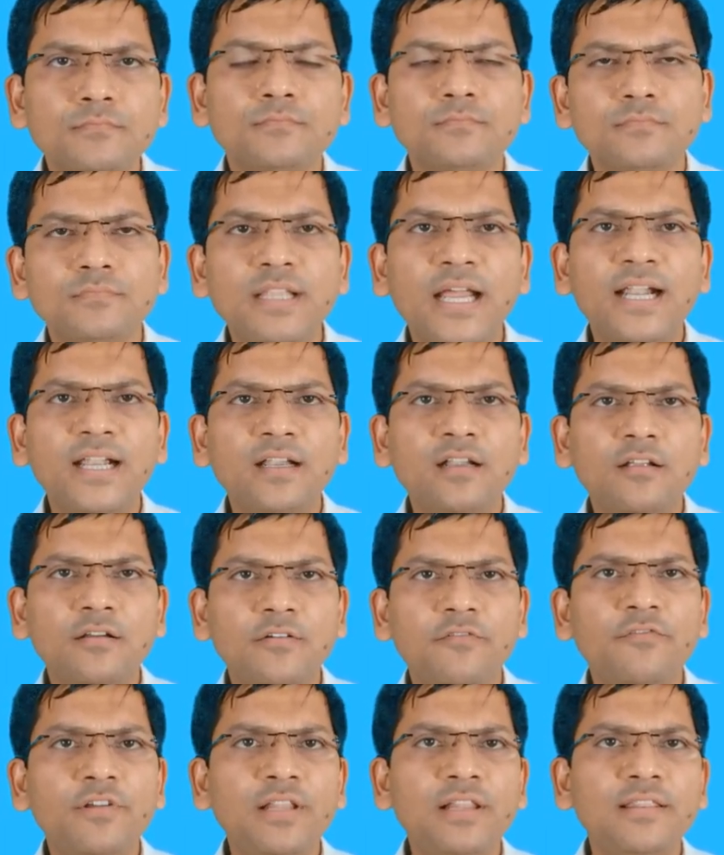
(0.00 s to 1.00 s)
that
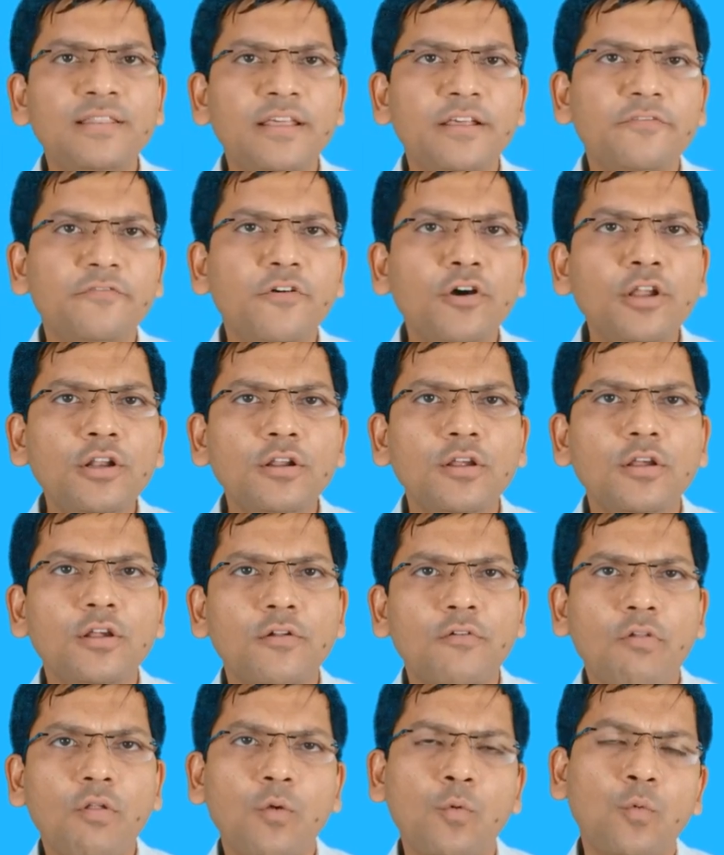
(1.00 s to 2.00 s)
will therefore
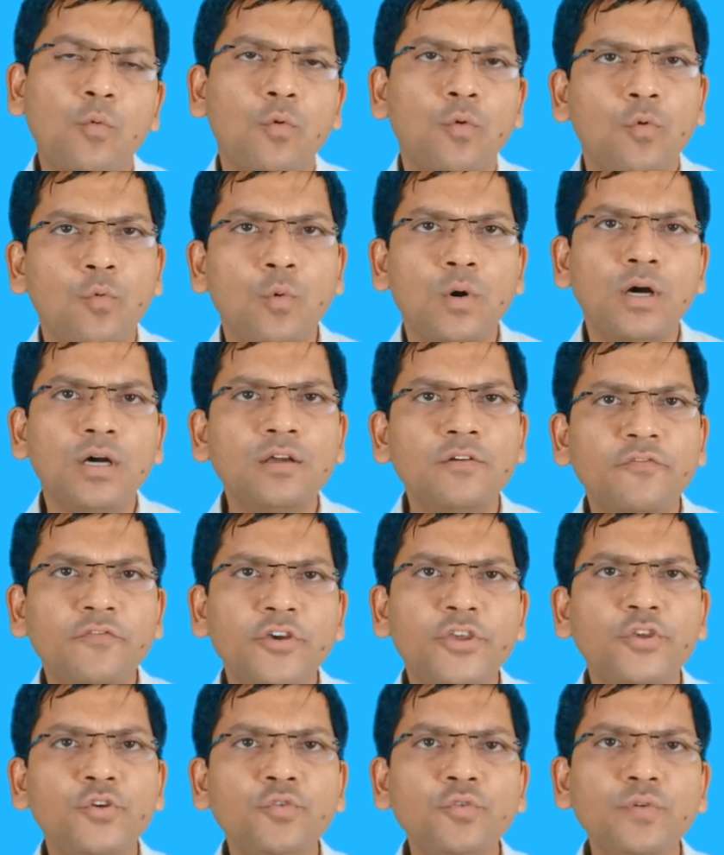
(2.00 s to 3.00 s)
work for
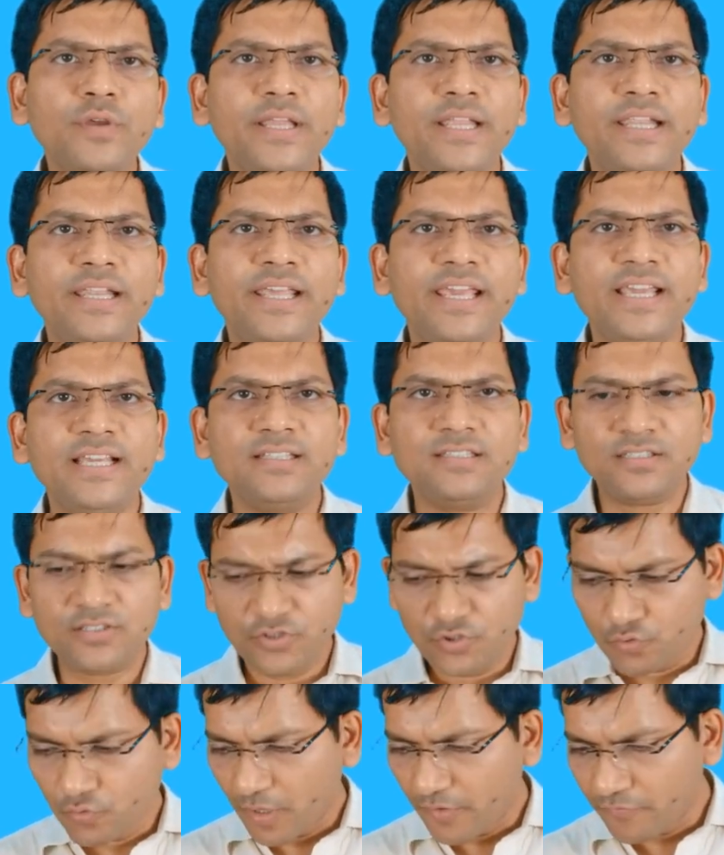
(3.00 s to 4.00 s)
you in case
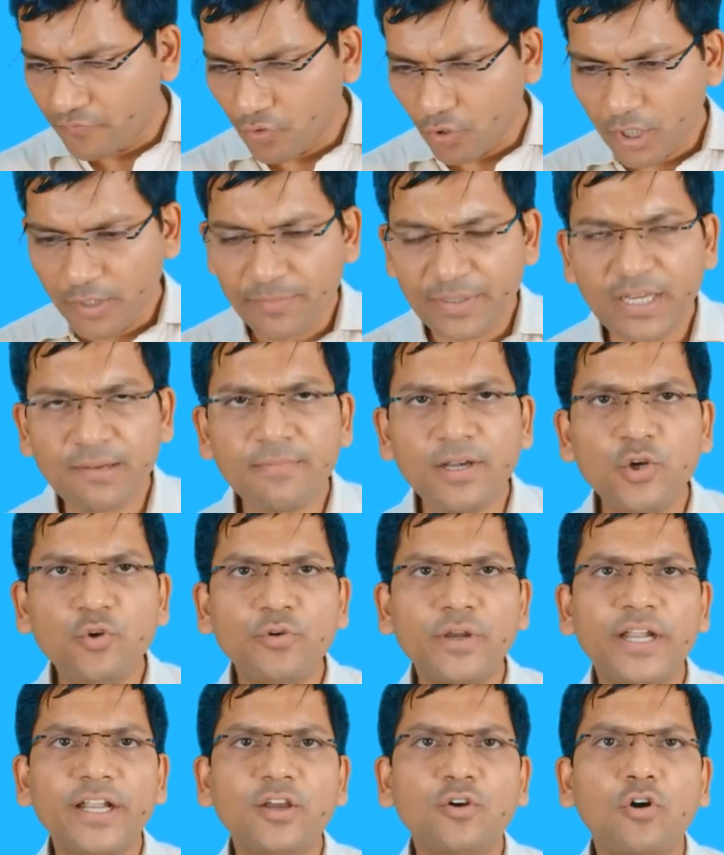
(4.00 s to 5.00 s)
you have not been able to
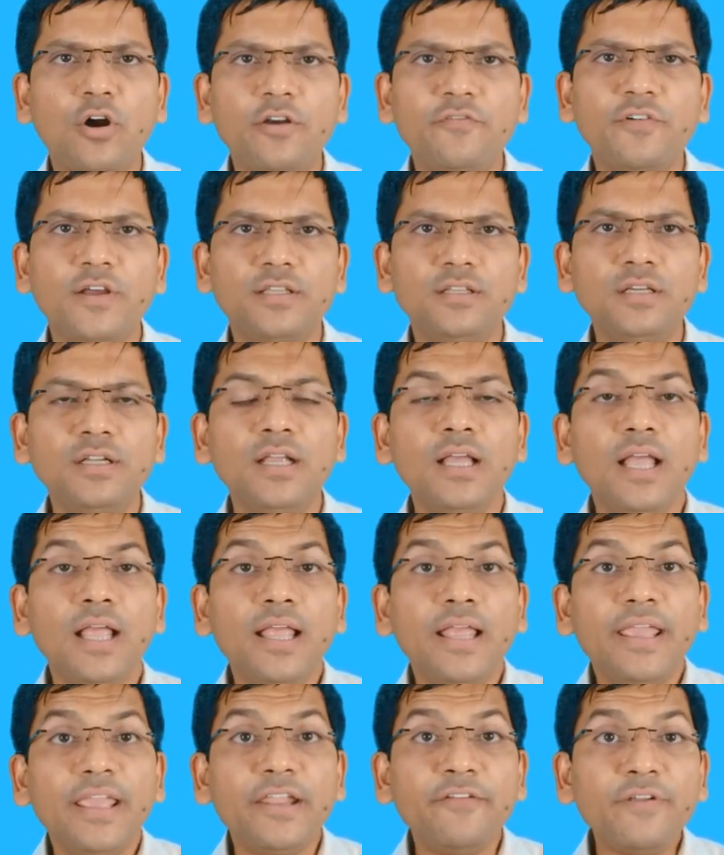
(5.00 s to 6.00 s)
get a godfather.
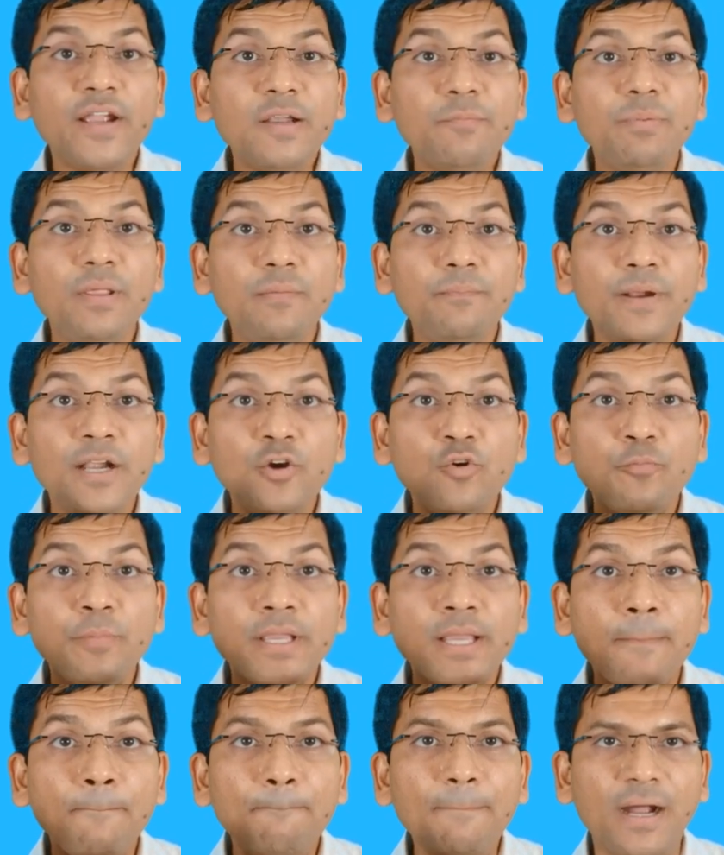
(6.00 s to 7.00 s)
In fact, people to
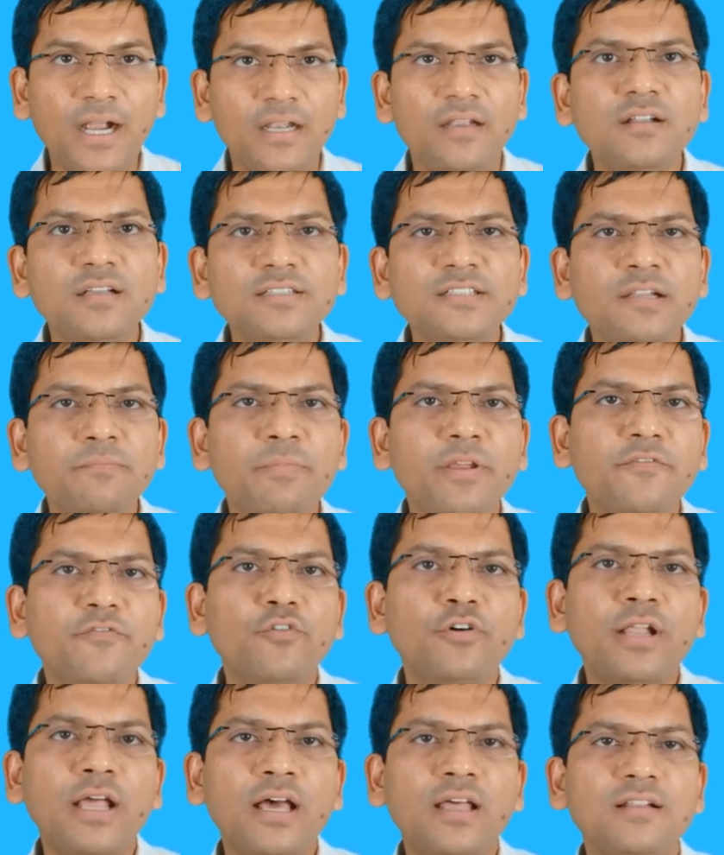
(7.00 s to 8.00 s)
become partners in Big
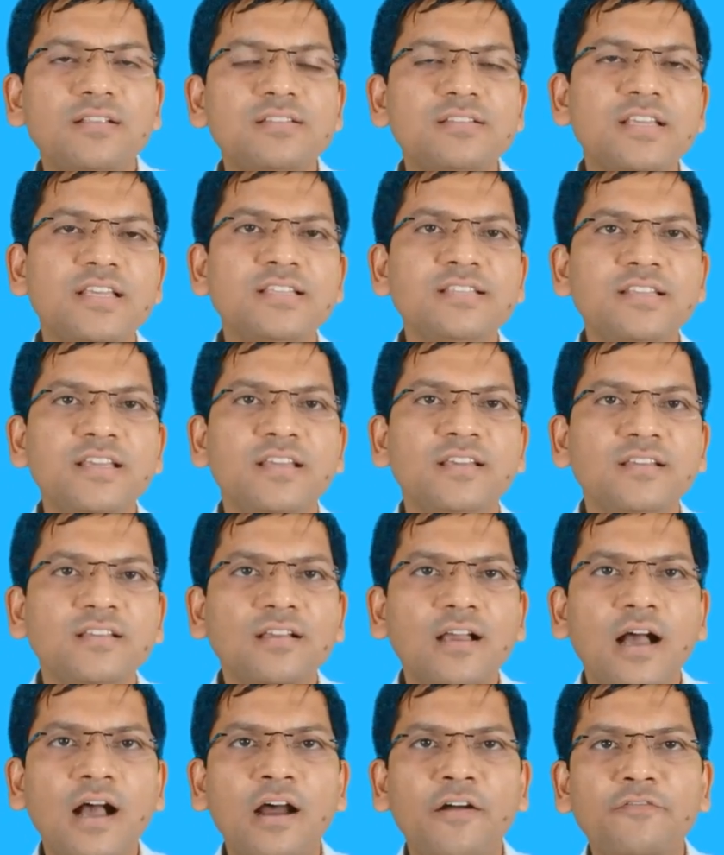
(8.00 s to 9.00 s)
Four are
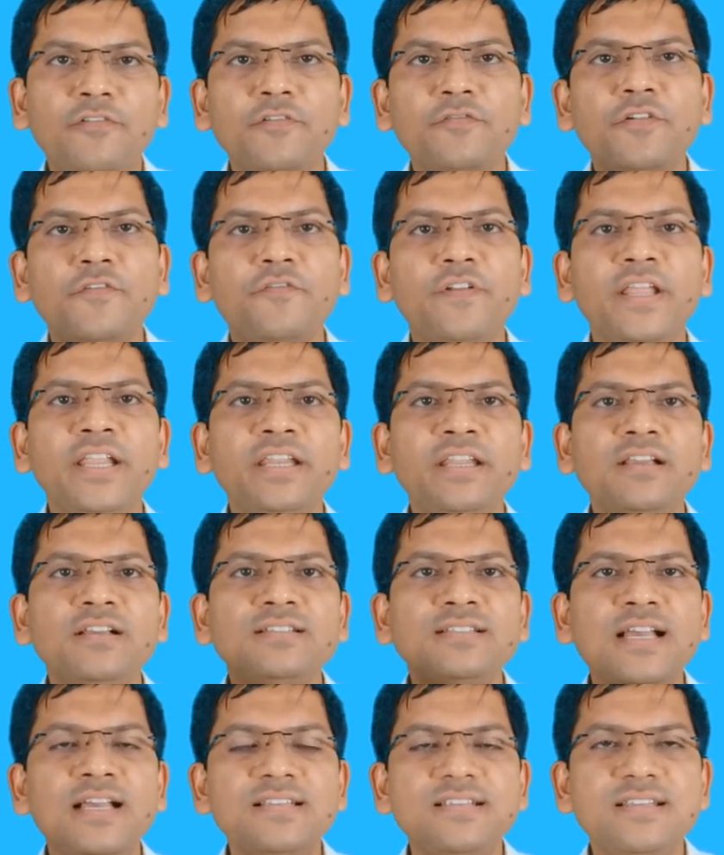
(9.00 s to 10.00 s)
changing after 15
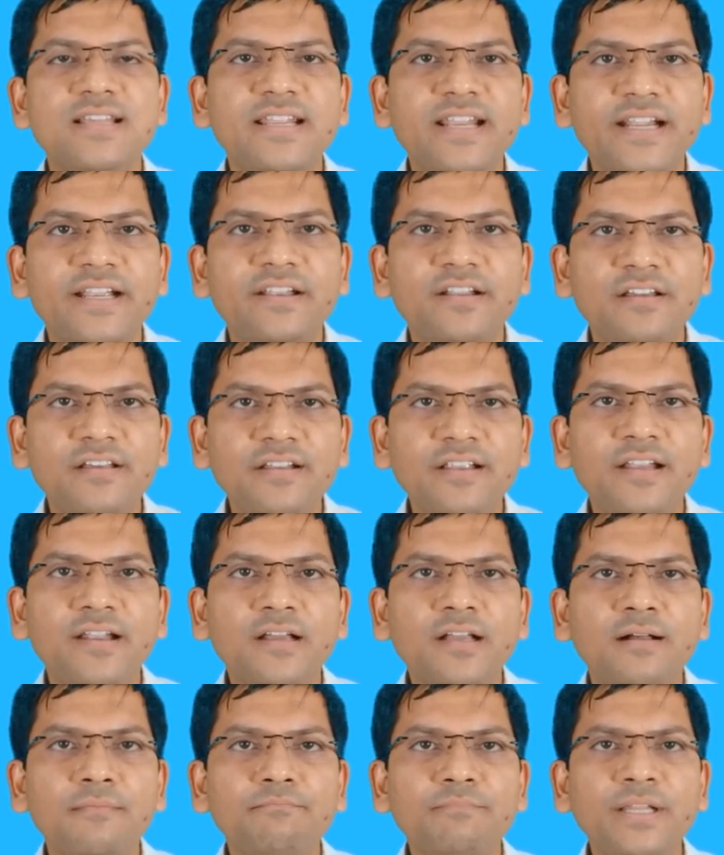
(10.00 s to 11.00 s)
years as director in a
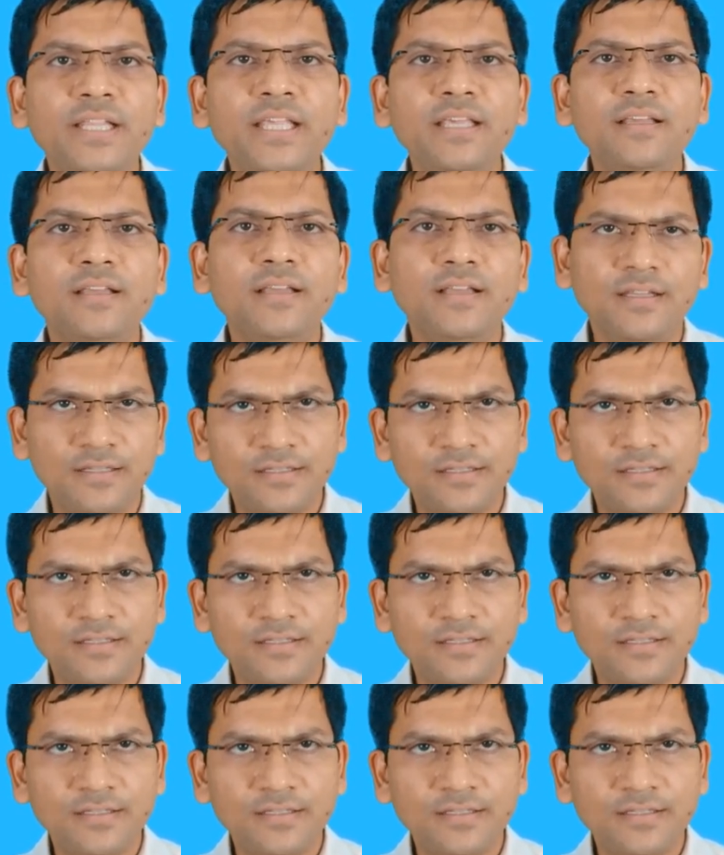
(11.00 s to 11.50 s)
company.